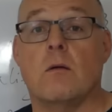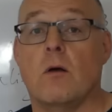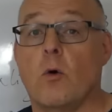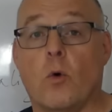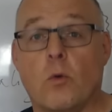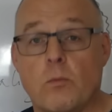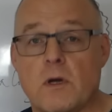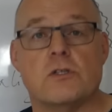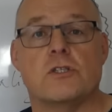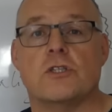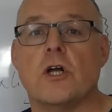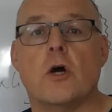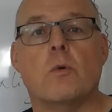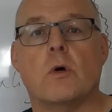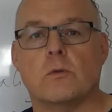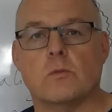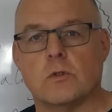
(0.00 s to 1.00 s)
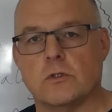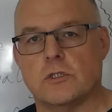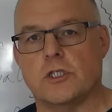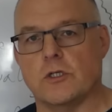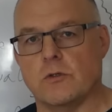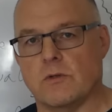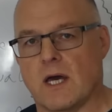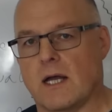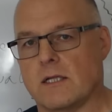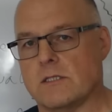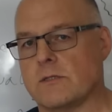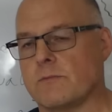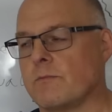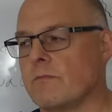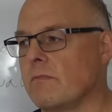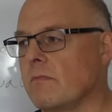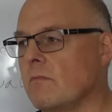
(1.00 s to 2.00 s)
Almost no one will do that.
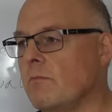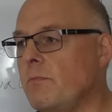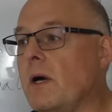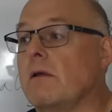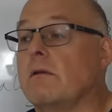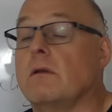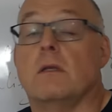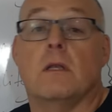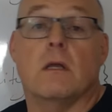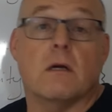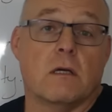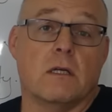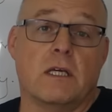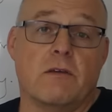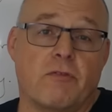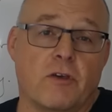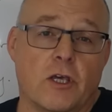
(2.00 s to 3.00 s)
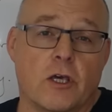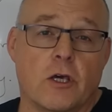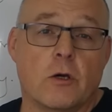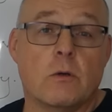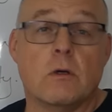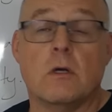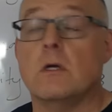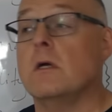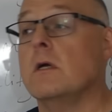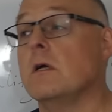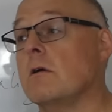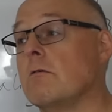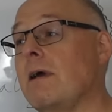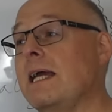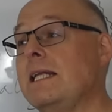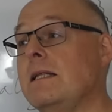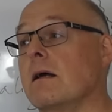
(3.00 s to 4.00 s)
But luckily for you,
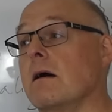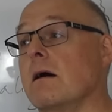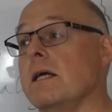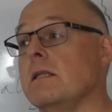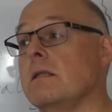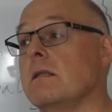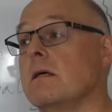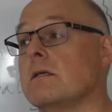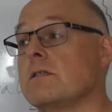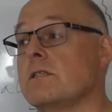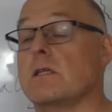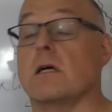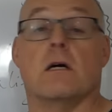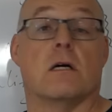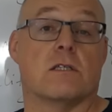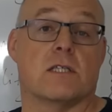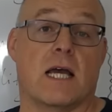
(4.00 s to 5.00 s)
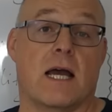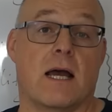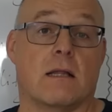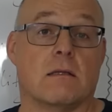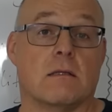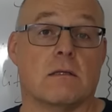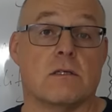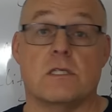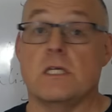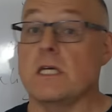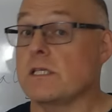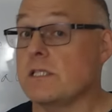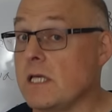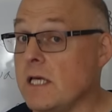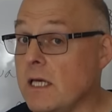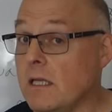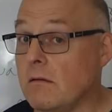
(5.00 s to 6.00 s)
grade 9 starts at
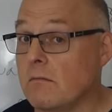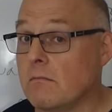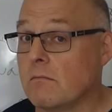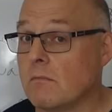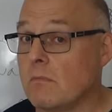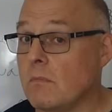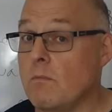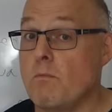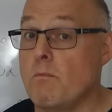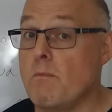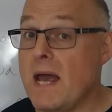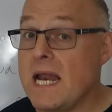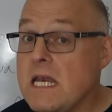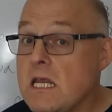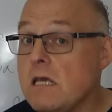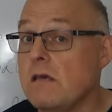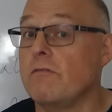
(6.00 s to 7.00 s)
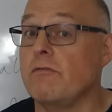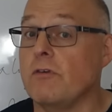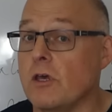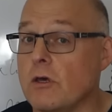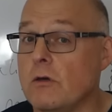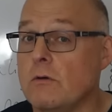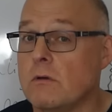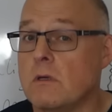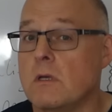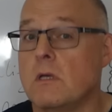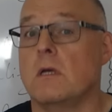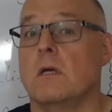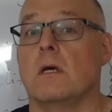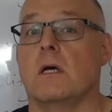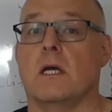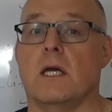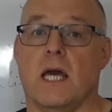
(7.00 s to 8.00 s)
16. Many of you
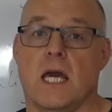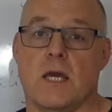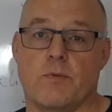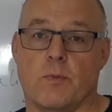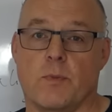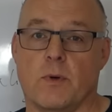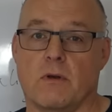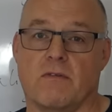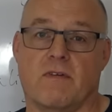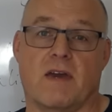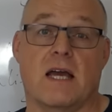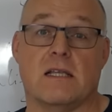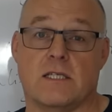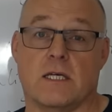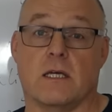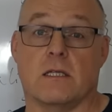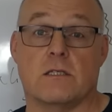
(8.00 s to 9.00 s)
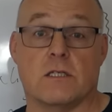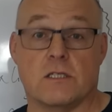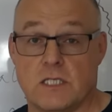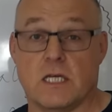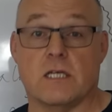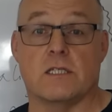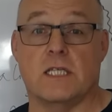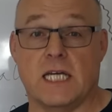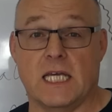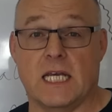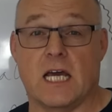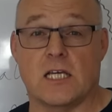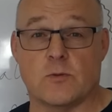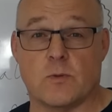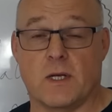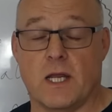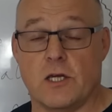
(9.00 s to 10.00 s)
are capable of getting to 16
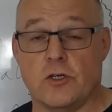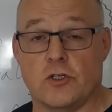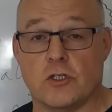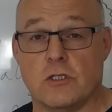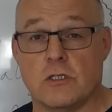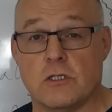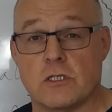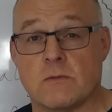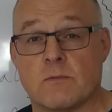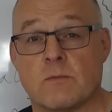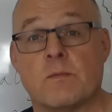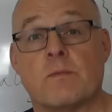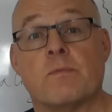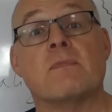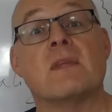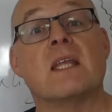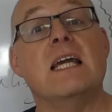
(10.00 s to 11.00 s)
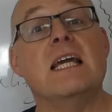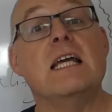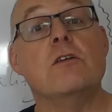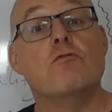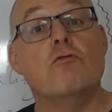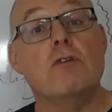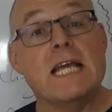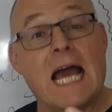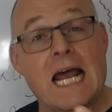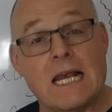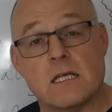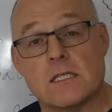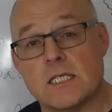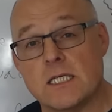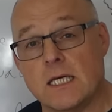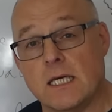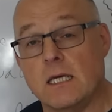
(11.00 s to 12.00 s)
explanations. In
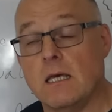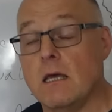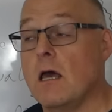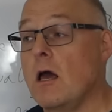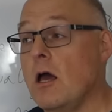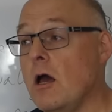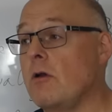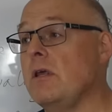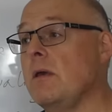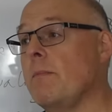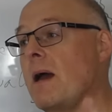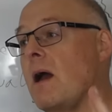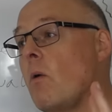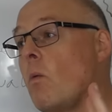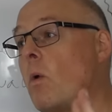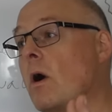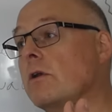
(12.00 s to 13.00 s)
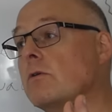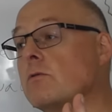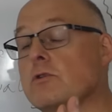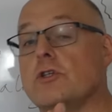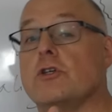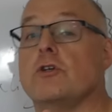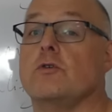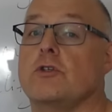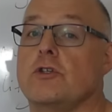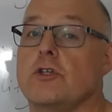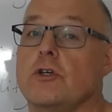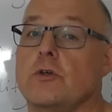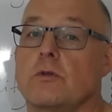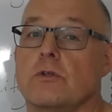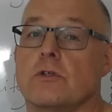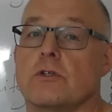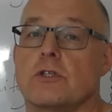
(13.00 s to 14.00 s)
reality, only about one or two
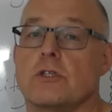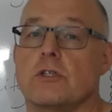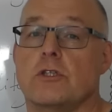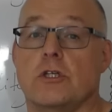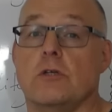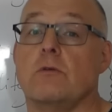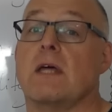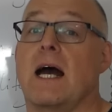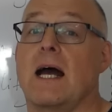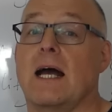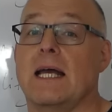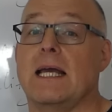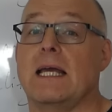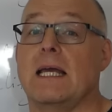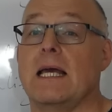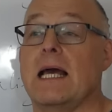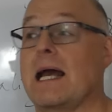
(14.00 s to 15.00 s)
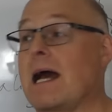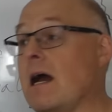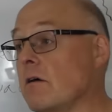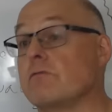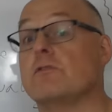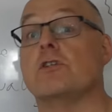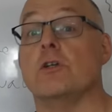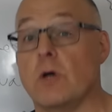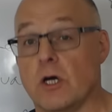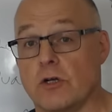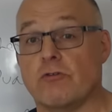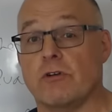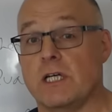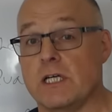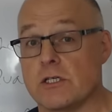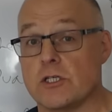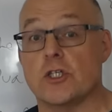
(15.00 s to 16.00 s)
students do that out of
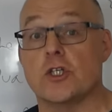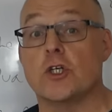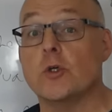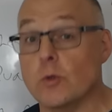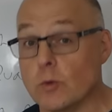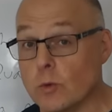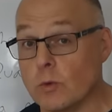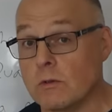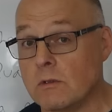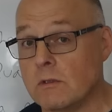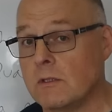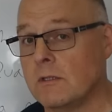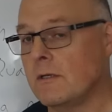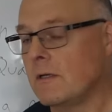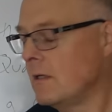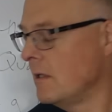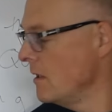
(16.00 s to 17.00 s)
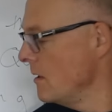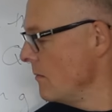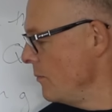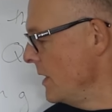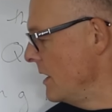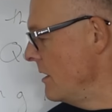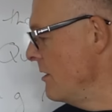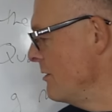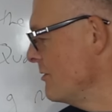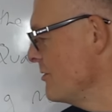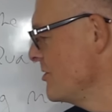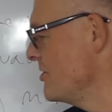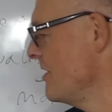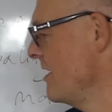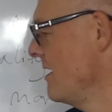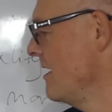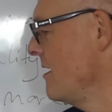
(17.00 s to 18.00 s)
200 in a school
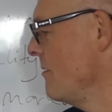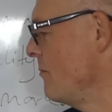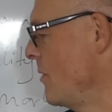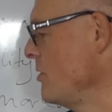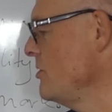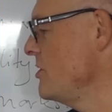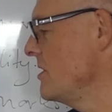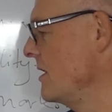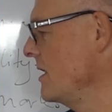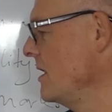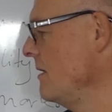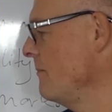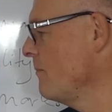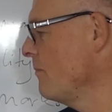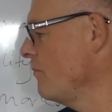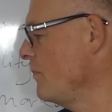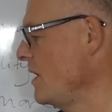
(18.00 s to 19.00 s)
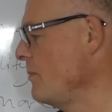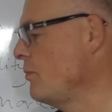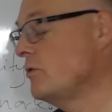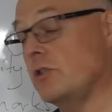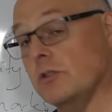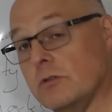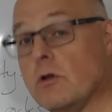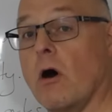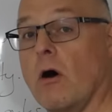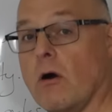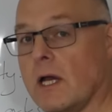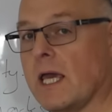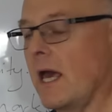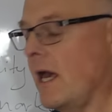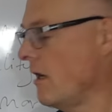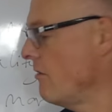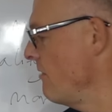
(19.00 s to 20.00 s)
because mostly people do not
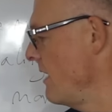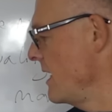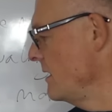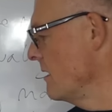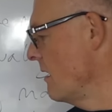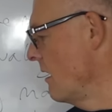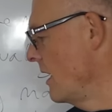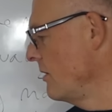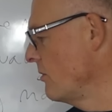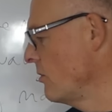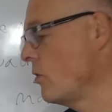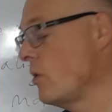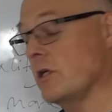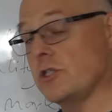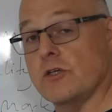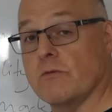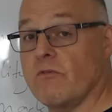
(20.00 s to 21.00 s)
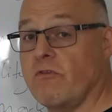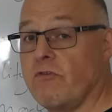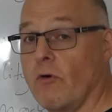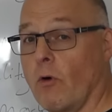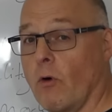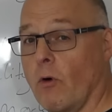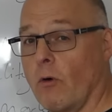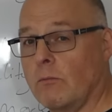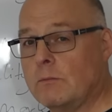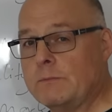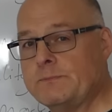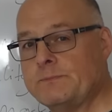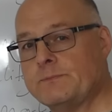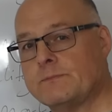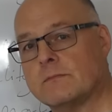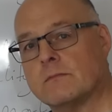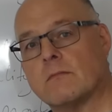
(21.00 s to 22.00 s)
get grade 9 on question 4.
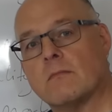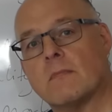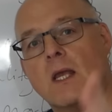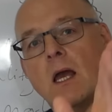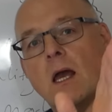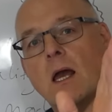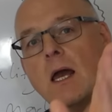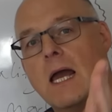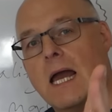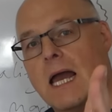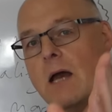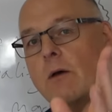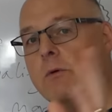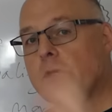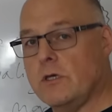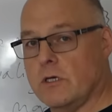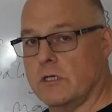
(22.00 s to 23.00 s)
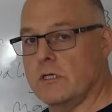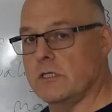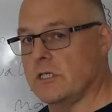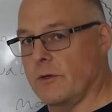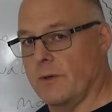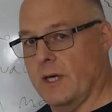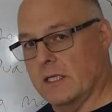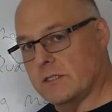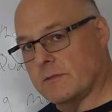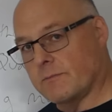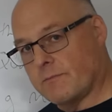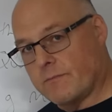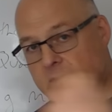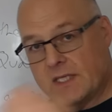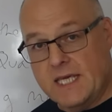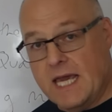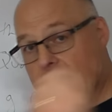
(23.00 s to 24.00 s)
How are you going to do it?
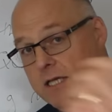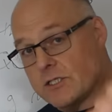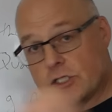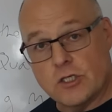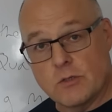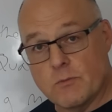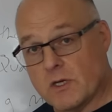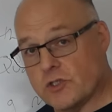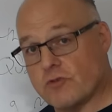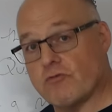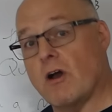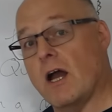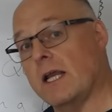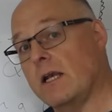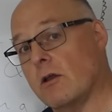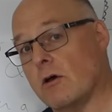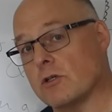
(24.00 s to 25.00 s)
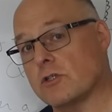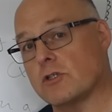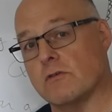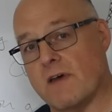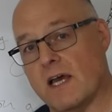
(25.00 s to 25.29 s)
Yes, you must write lots of